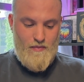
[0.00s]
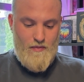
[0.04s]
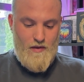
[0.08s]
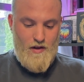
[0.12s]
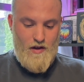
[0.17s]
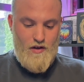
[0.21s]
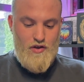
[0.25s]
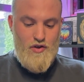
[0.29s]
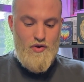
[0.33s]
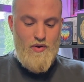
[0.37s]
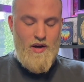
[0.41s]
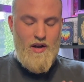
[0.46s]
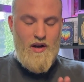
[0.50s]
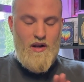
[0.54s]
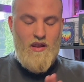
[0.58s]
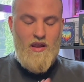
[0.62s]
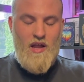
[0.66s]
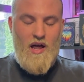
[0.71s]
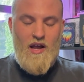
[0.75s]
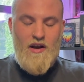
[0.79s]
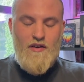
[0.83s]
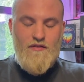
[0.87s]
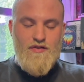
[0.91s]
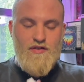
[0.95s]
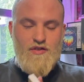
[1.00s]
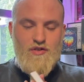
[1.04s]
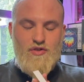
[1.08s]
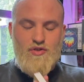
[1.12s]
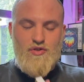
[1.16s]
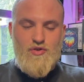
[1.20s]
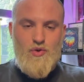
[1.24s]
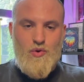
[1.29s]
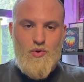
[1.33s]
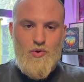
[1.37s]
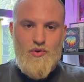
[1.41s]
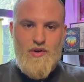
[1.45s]
lot of
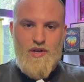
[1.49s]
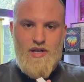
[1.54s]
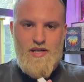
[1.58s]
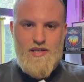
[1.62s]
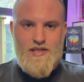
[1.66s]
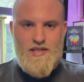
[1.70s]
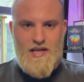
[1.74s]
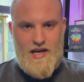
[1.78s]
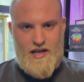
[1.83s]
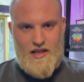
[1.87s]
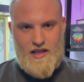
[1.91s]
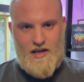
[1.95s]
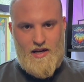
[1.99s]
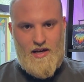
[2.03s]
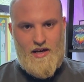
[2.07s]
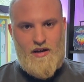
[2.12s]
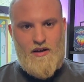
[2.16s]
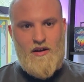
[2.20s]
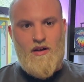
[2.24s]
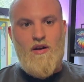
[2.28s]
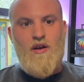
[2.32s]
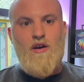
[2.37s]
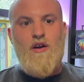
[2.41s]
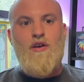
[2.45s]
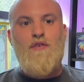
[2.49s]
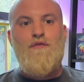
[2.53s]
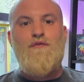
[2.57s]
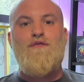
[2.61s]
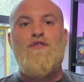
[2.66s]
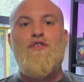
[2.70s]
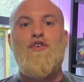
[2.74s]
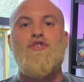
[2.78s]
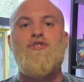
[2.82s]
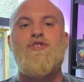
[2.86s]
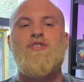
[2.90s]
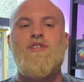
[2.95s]
storytelling
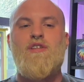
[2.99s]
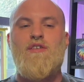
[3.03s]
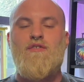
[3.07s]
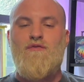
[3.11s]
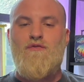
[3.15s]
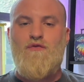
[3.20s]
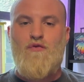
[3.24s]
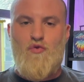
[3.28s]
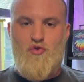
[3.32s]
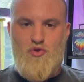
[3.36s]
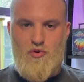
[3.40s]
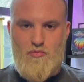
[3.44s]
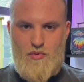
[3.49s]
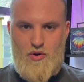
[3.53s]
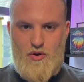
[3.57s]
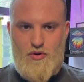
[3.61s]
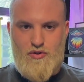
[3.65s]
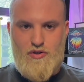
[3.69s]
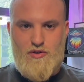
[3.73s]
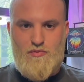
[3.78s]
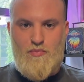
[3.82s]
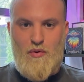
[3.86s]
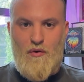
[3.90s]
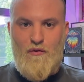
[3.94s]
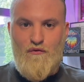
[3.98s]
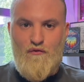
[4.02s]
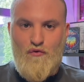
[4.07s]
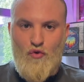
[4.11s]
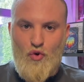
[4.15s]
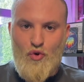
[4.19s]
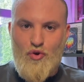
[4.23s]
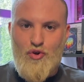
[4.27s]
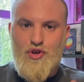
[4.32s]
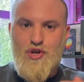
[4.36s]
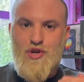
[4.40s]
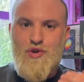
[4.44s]
first and foremost
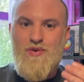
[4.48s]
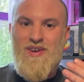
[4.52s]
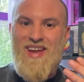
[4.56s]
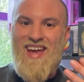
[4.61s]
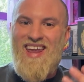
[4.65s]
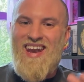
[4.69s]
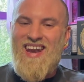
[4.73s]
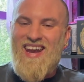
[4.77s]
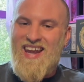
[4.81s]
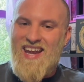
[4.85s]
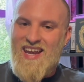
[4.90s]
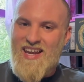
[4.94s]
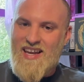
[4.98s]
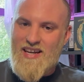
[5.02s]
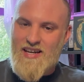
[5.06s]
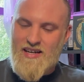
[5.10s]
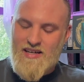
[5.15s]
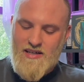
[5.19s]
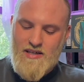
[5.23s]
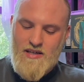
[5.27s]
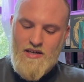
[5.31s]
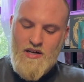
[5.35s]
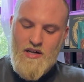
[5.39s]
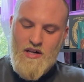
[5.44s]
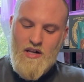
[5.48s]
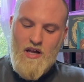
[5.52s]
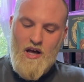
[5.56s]
before you get in